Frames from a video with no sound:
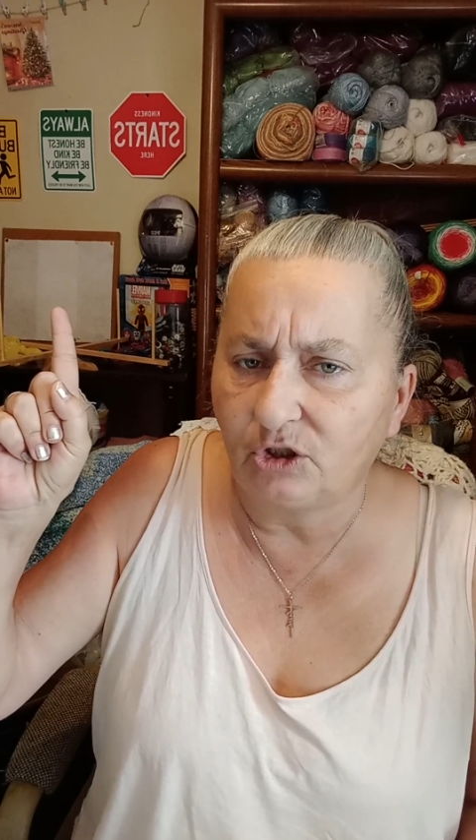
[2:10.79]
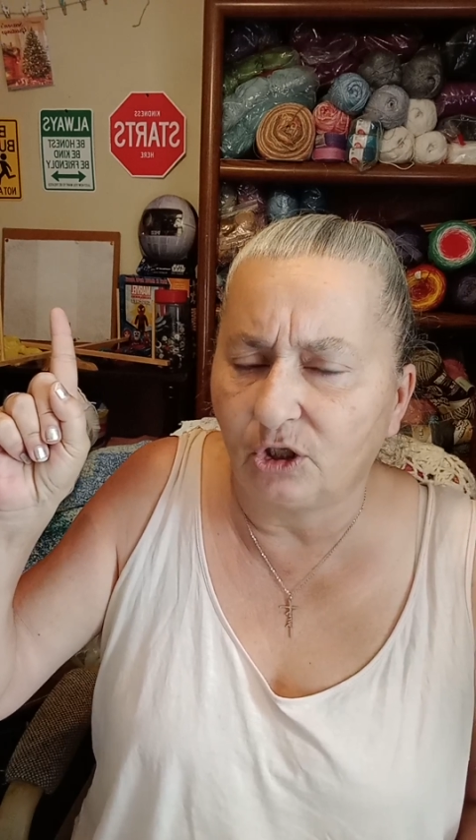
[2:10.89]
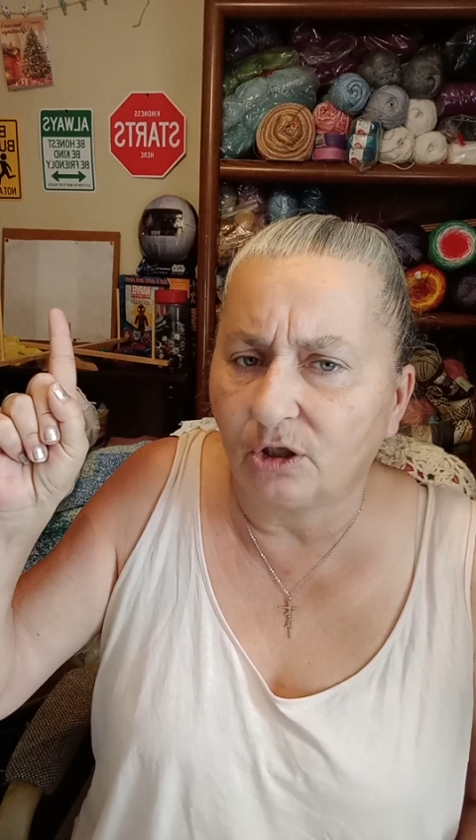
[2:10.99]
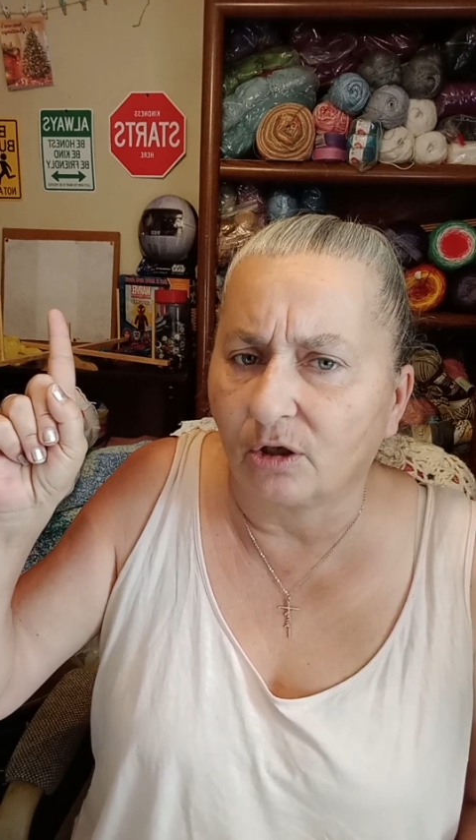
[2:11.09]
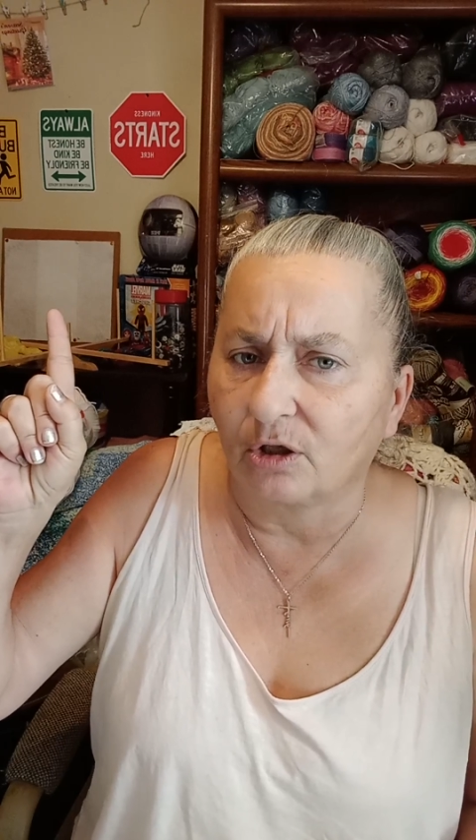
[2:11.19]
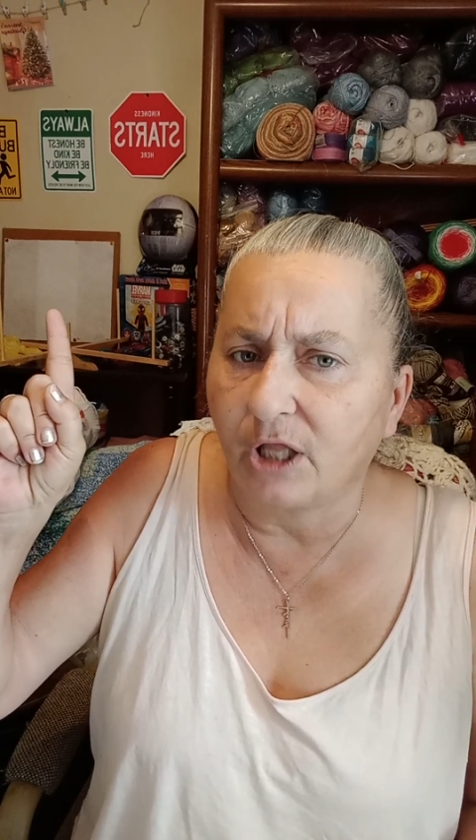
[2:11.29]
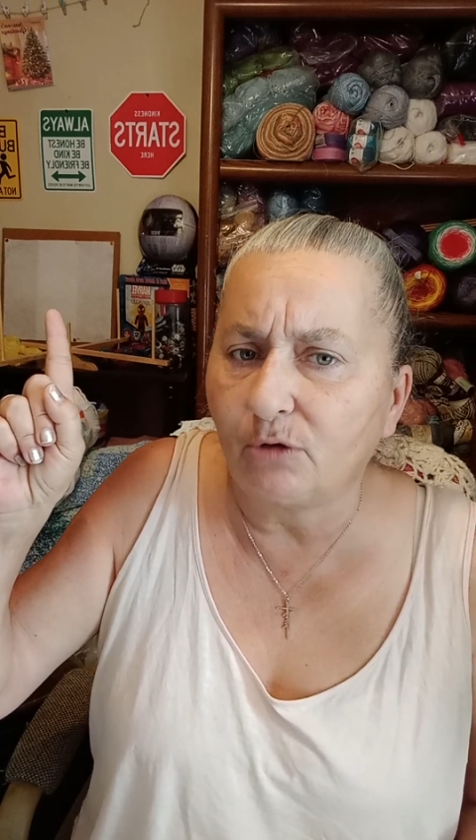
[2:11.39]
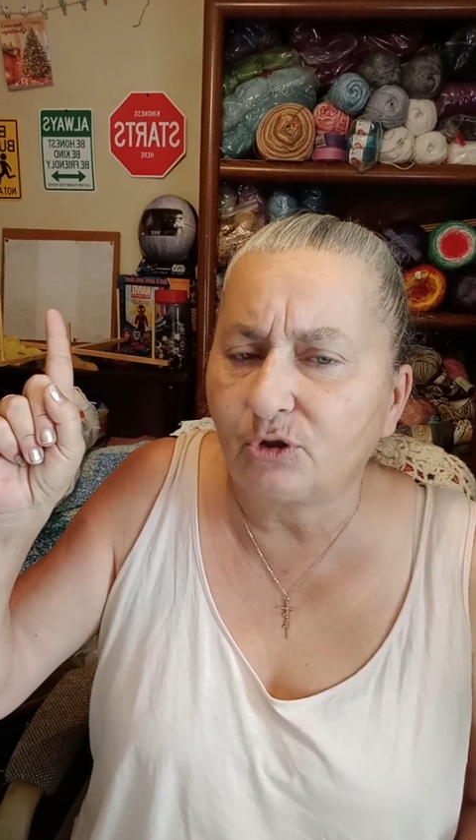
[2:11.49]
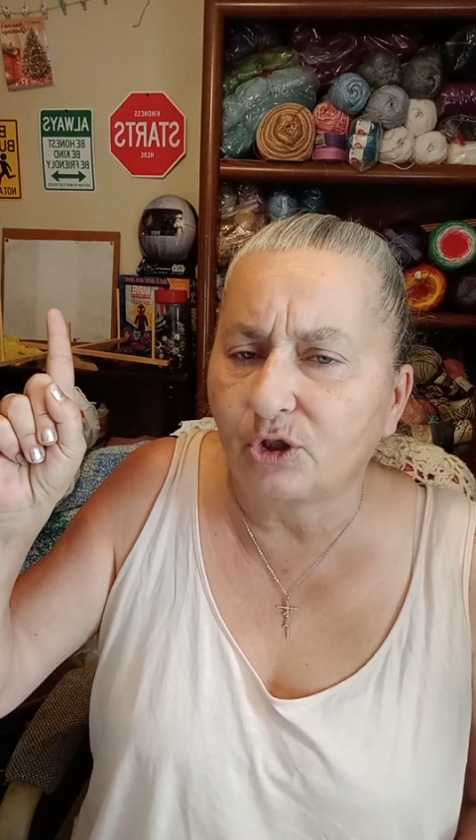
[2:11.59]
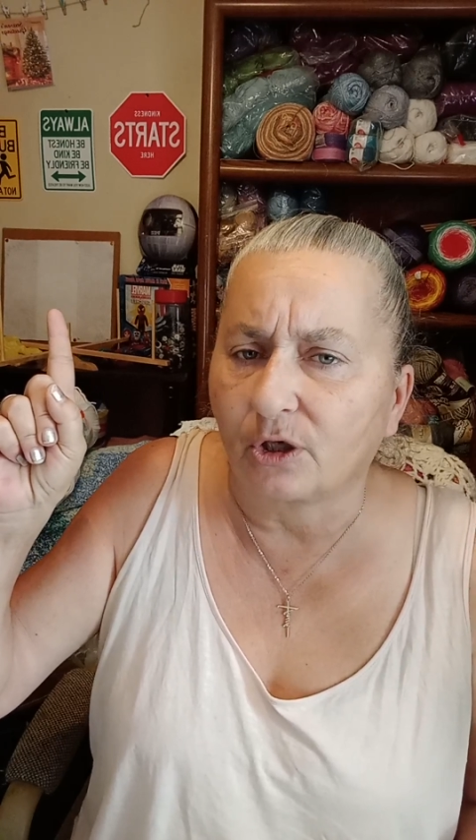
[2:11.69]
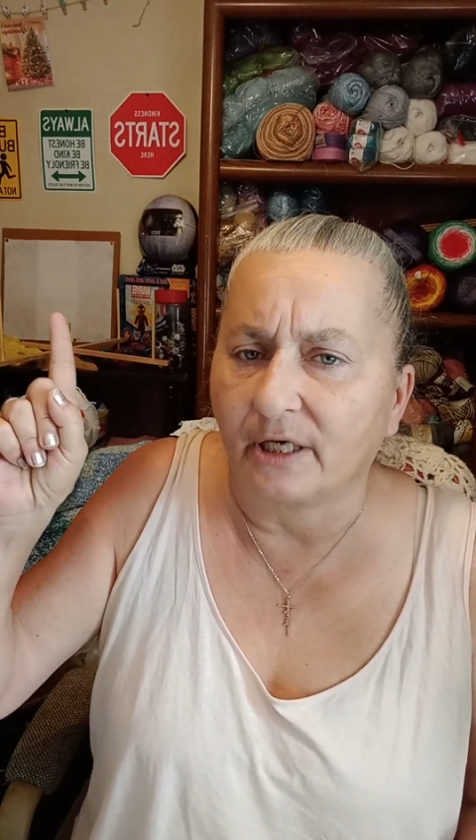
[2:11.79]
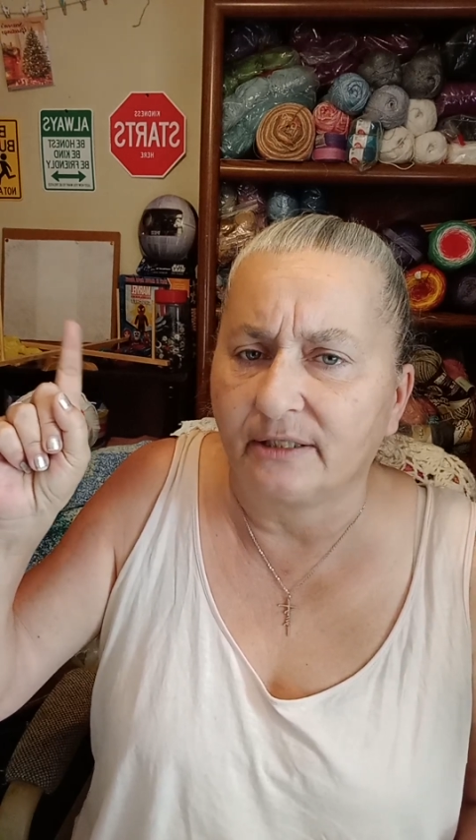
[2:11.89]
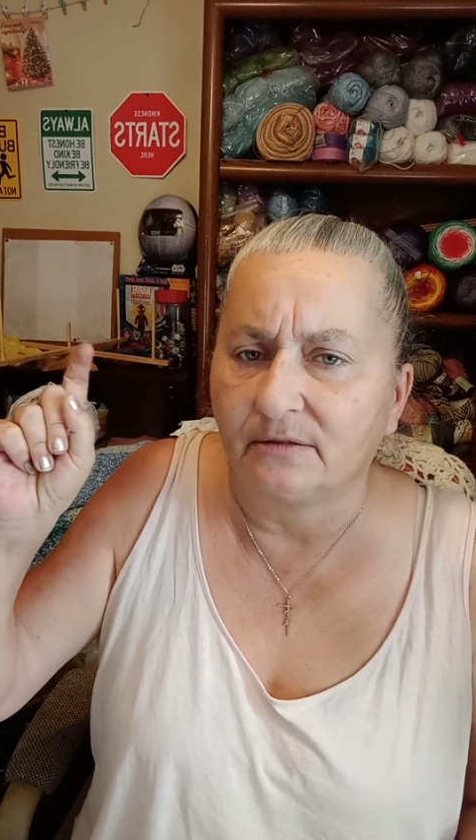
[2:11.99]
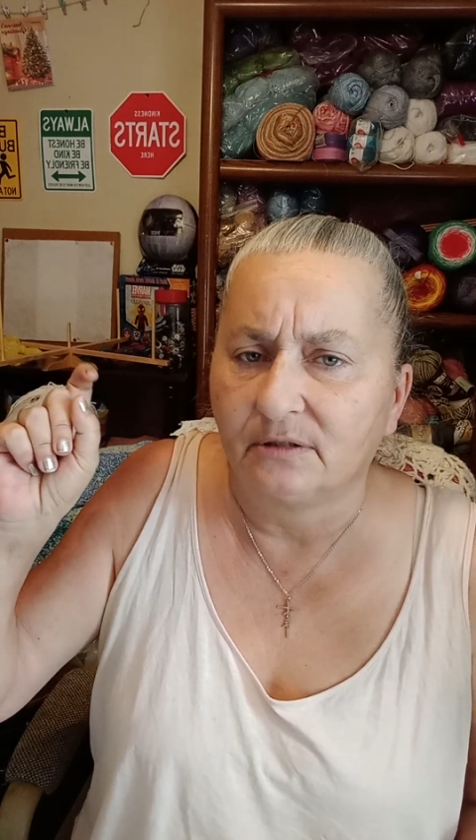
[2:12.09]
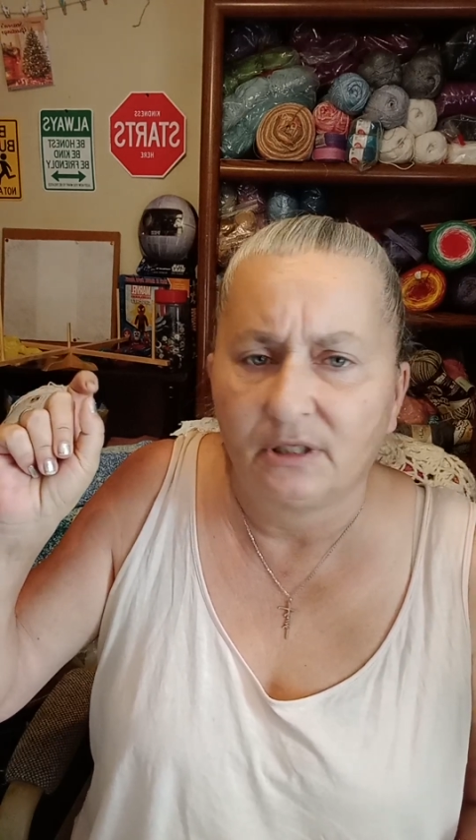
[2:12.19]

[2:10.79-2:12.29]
a little closer and